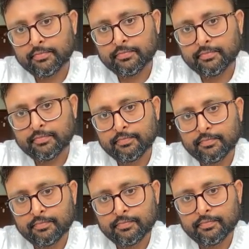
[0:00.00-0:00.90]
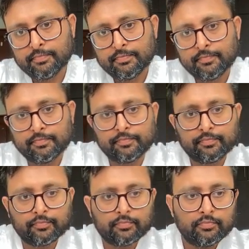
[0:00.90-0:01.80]

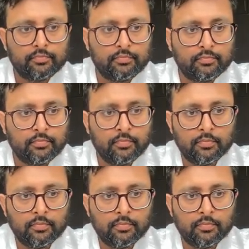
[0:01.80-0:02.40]
[no speech]